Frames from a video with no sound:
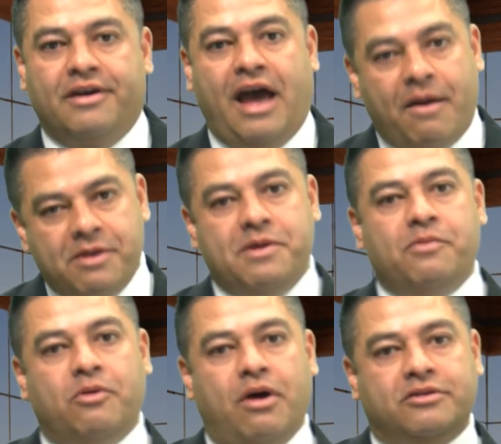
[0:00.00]
How many
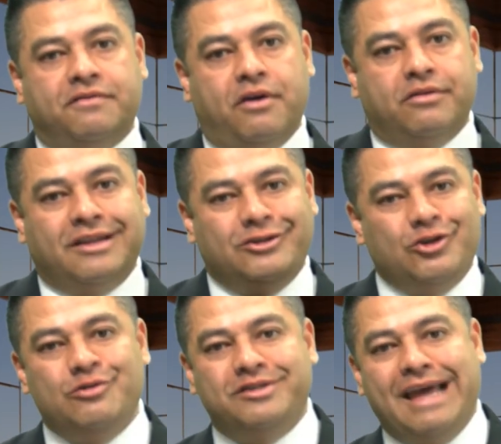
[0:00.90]
people go out to vote the
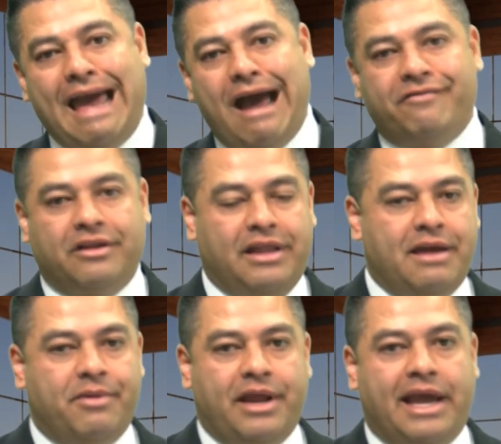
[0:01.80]
Tuesday after
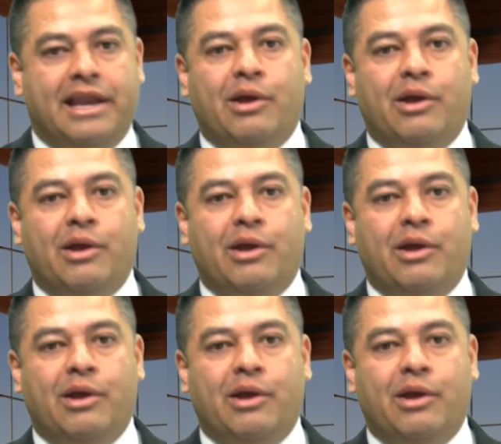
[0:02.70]
Labor Day?